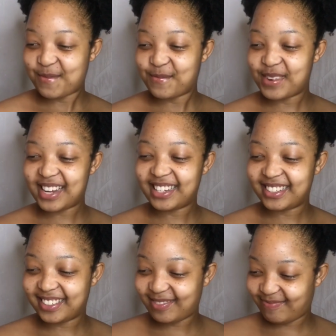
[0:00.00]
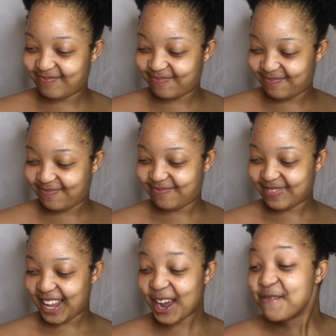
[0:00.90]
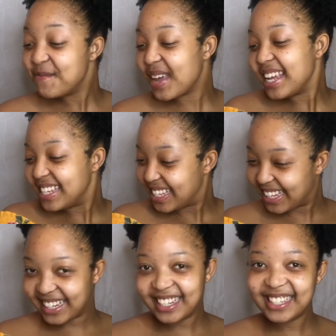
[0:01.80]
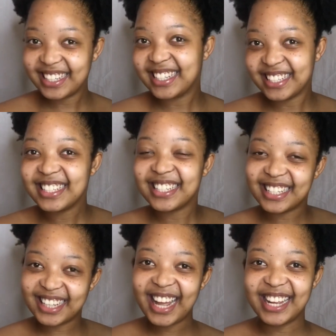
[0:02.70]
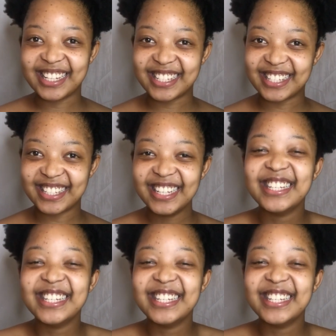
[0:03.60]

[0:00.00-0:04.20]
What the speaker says: my amazing things.